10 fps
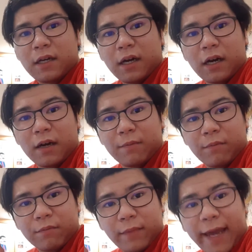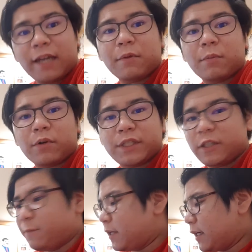animal
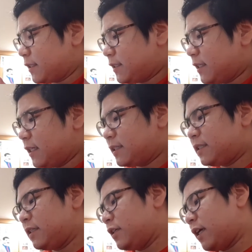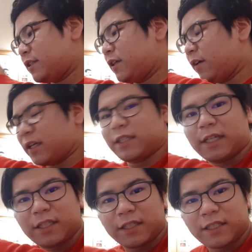motif, because this, as you
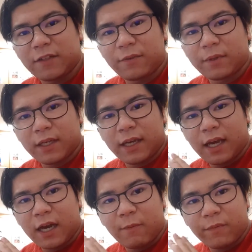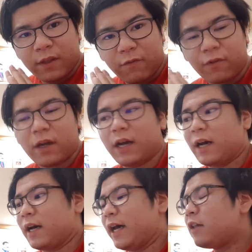can see from the
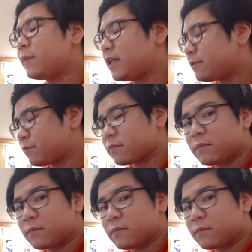helmet,